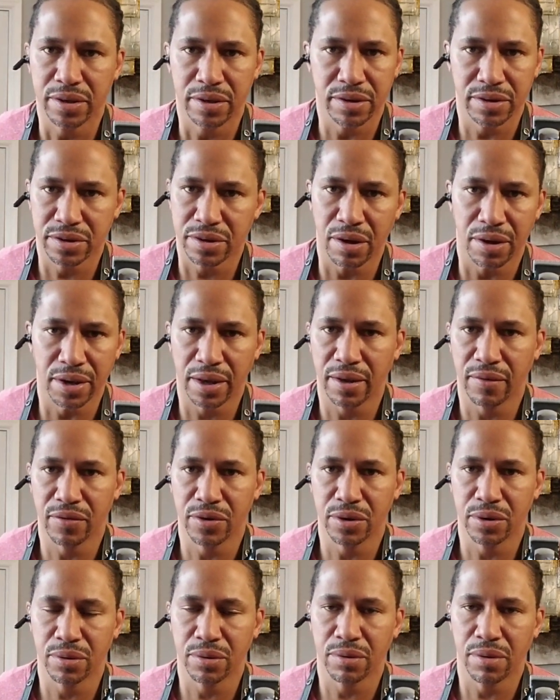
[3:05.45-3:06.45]
It's going to give
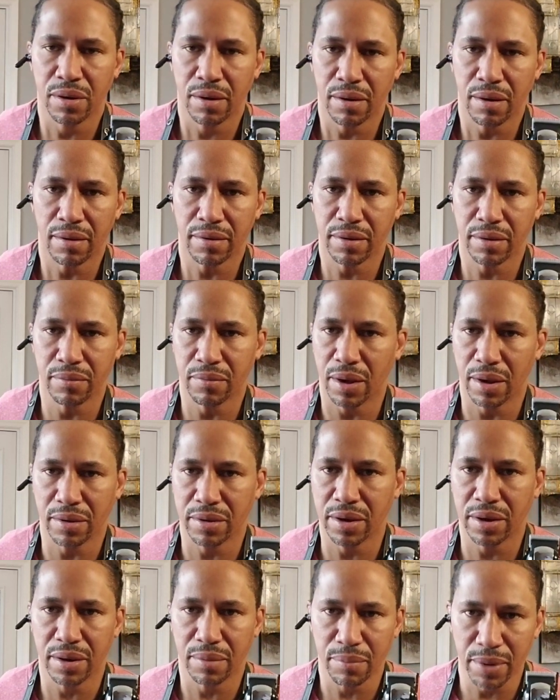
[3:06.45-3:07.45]
you,
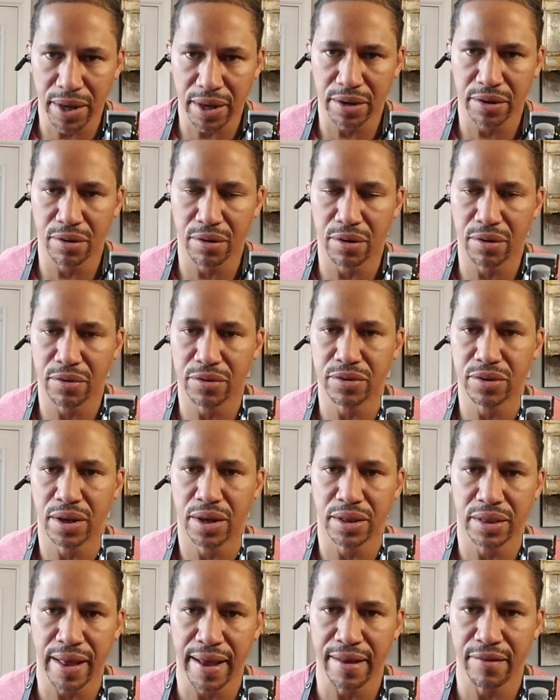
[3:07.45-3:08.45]
going to make your
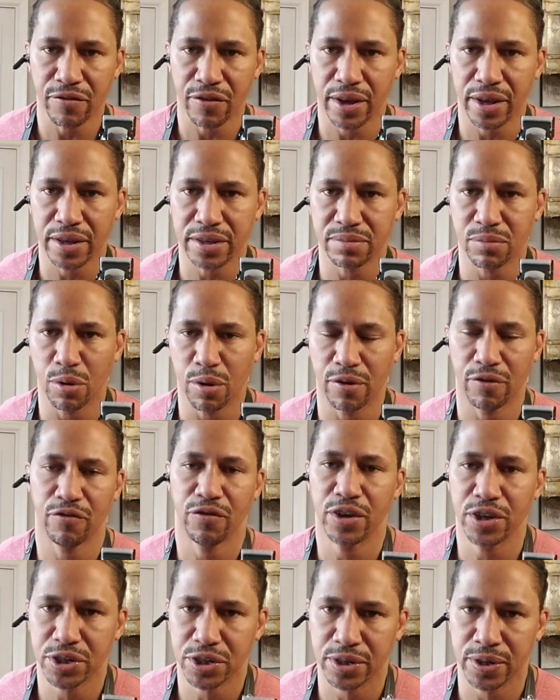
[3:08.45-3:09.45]
light fades more
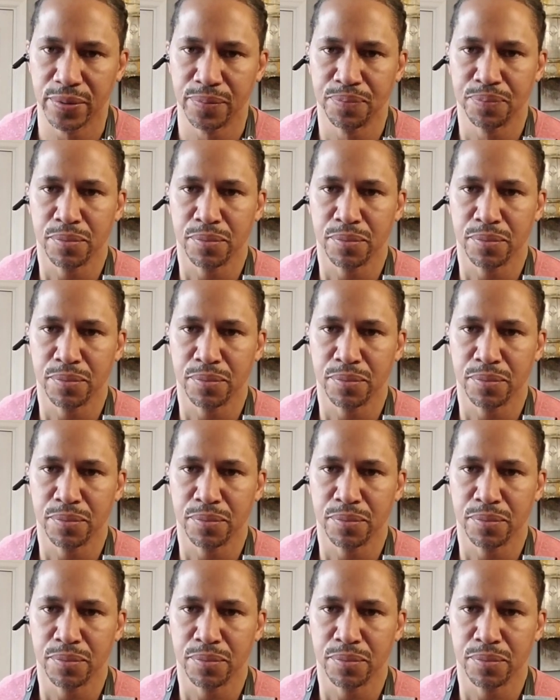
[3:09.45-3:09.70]
efficient.